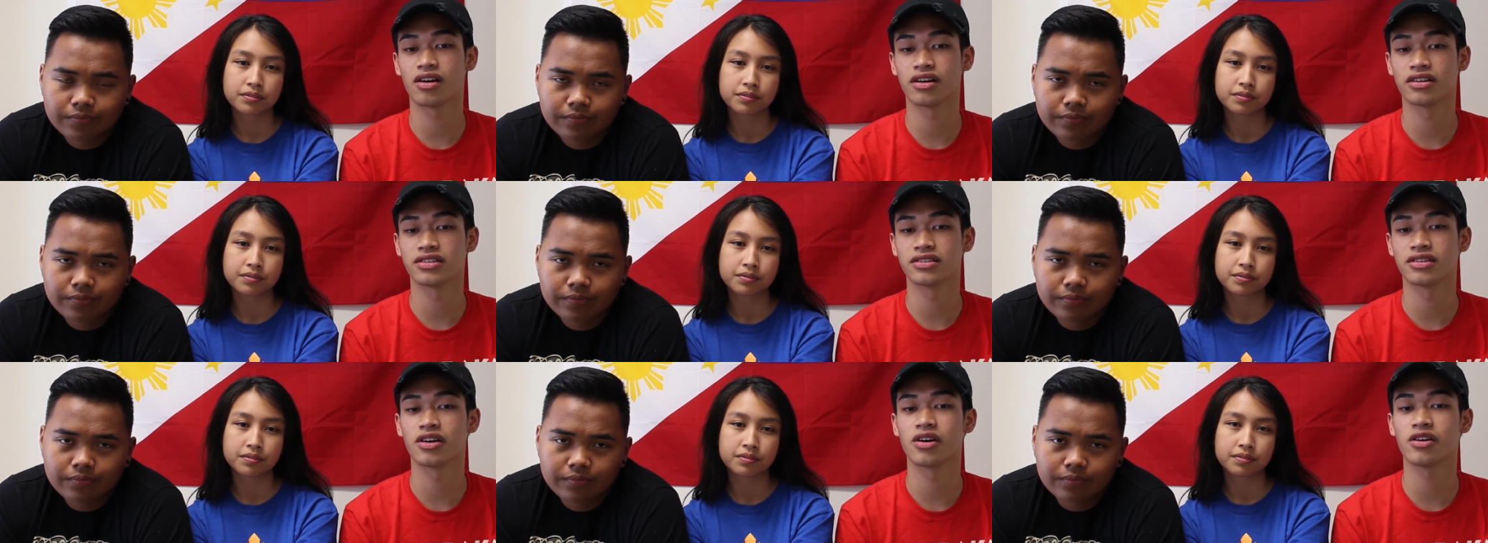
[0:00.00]

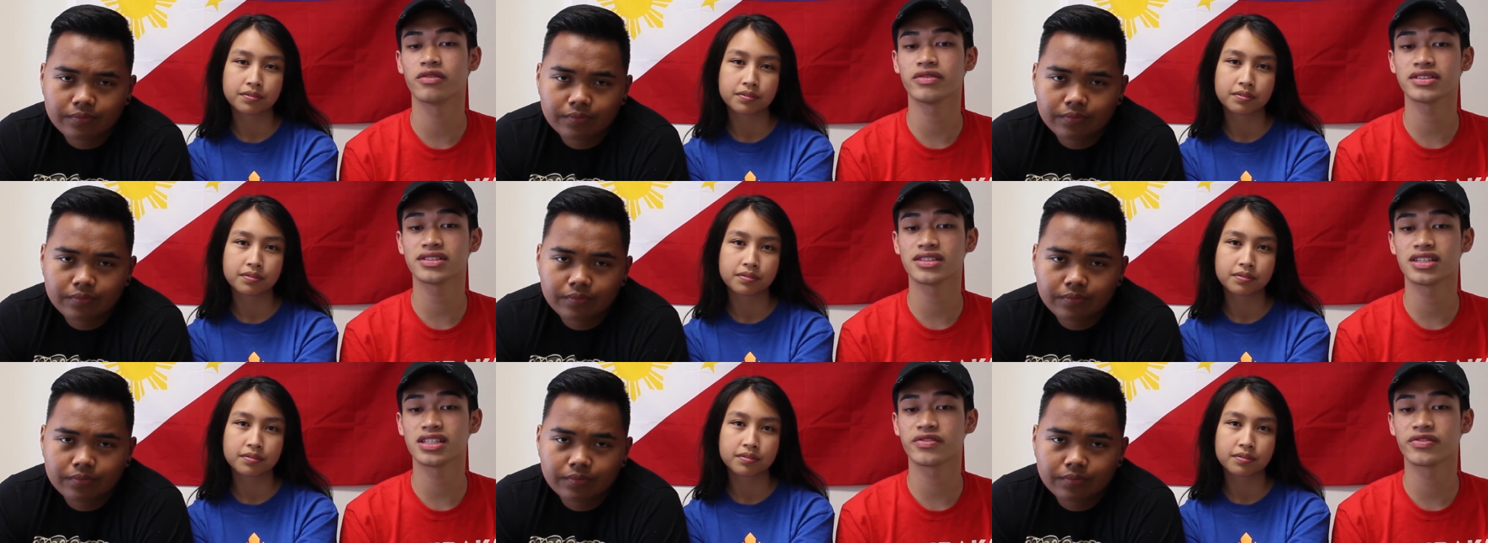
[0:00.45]
Speaker 1: on
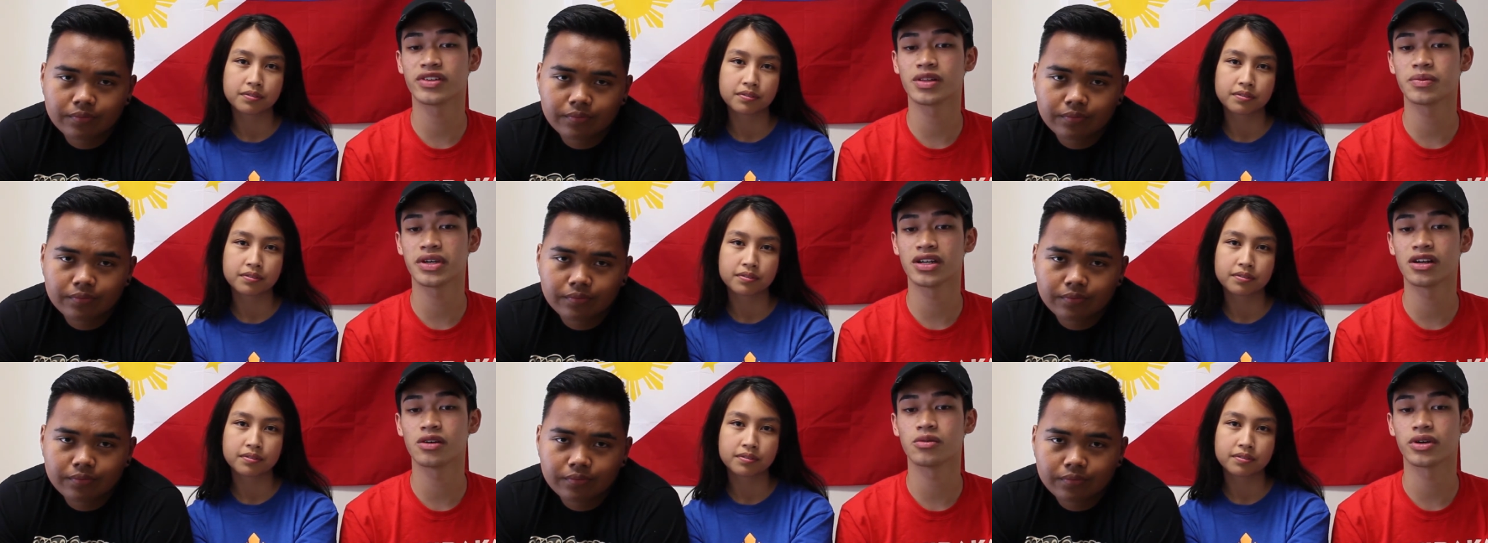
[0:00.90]
overseas
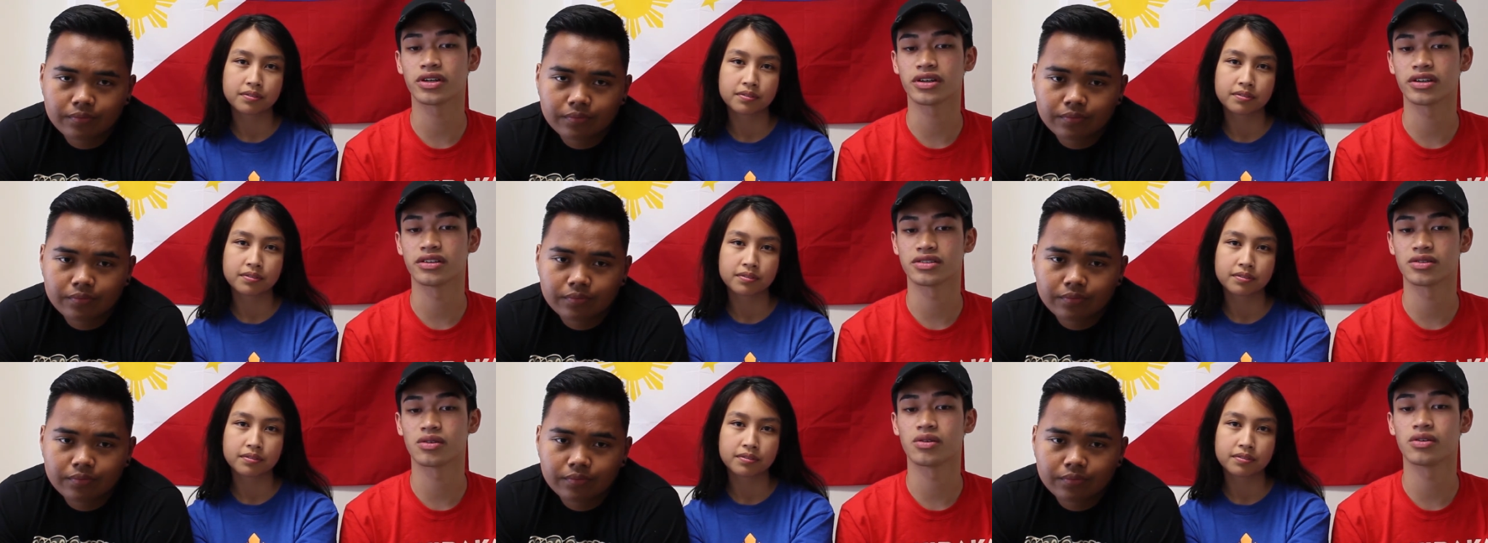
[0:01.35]
Filipino
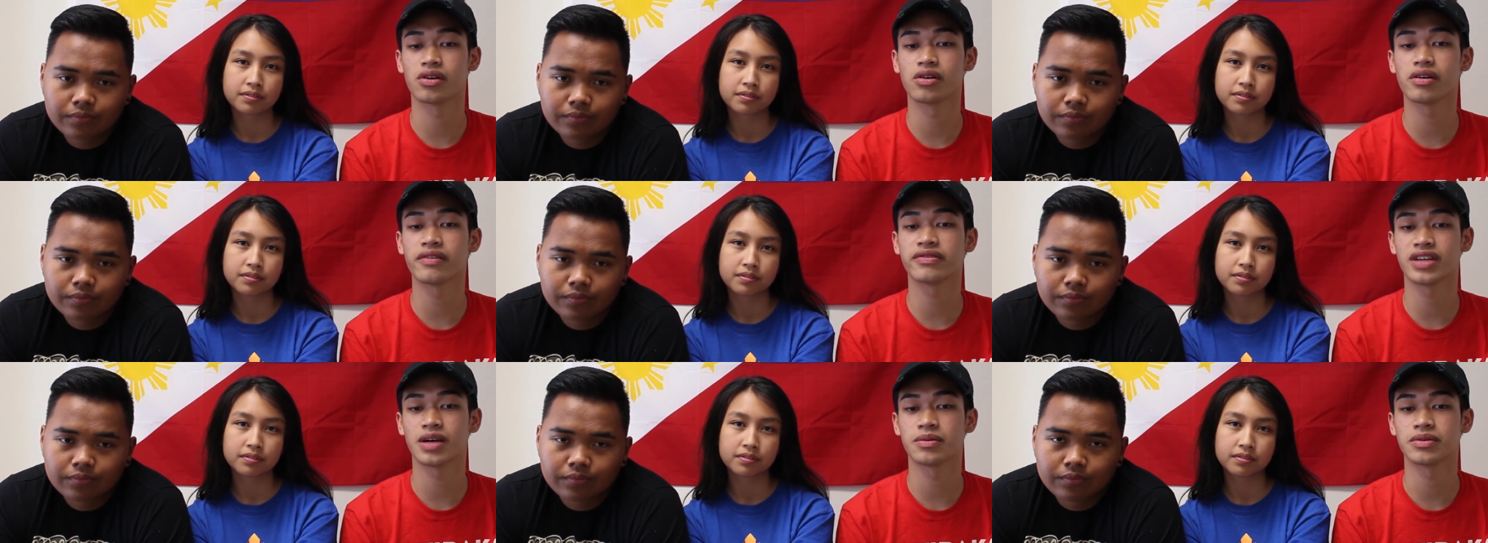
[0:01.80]
workers, or
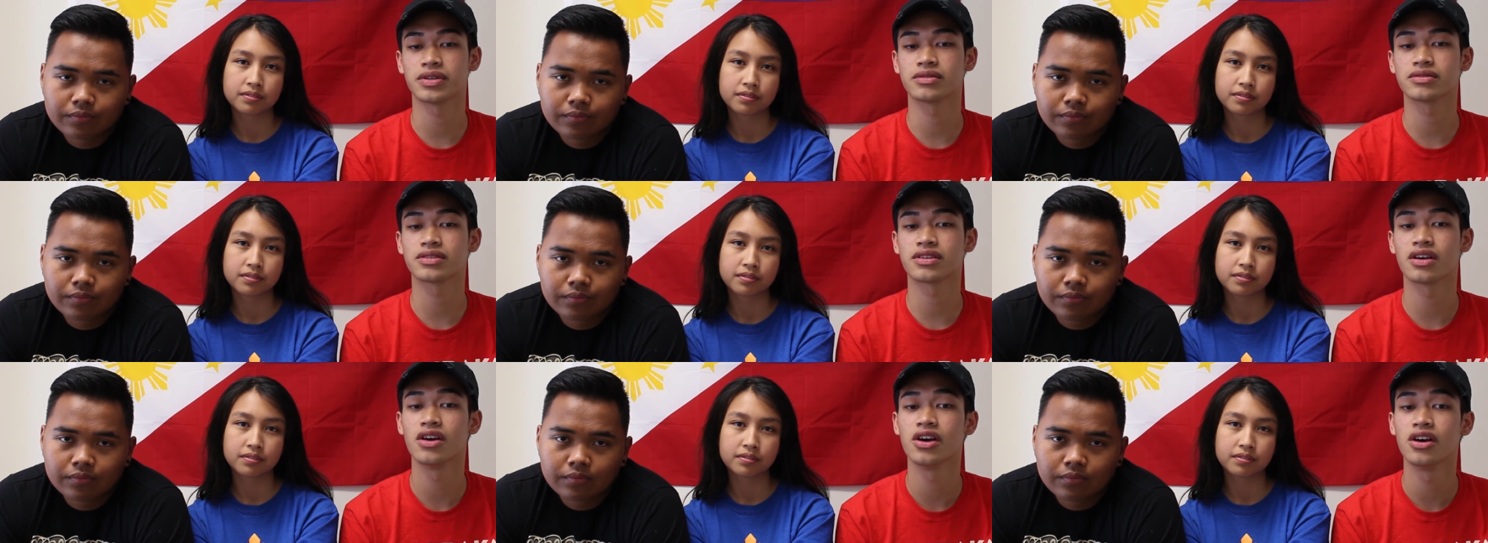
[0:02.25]

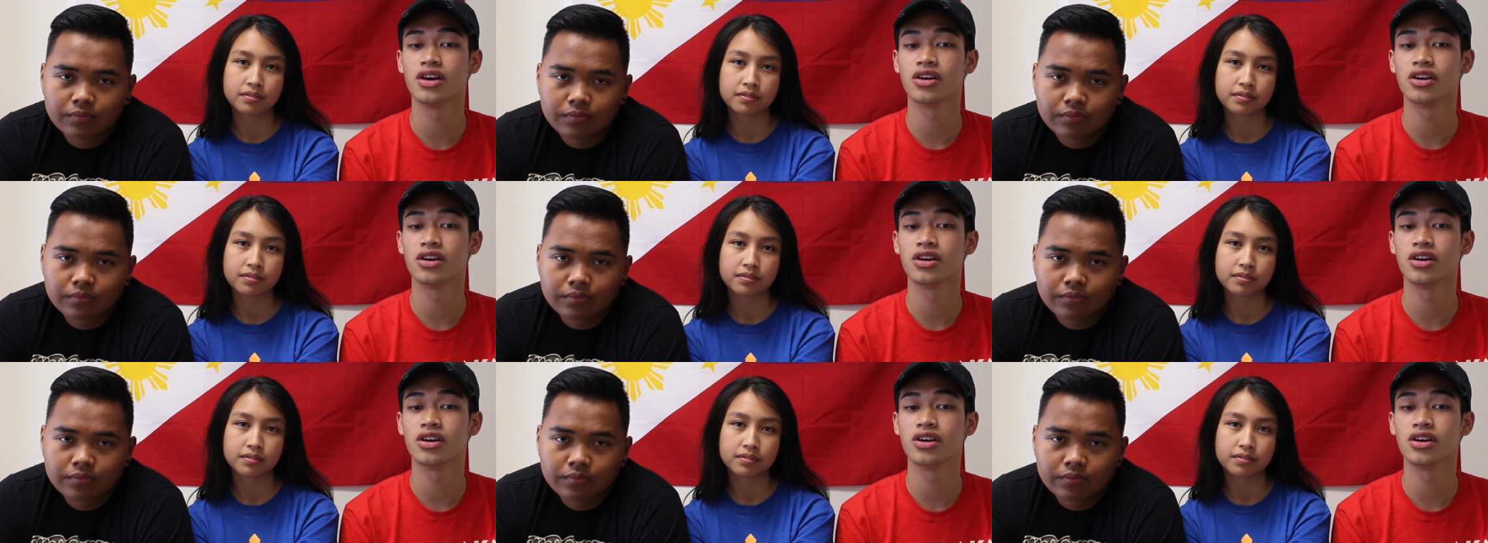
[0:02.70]
OFWs,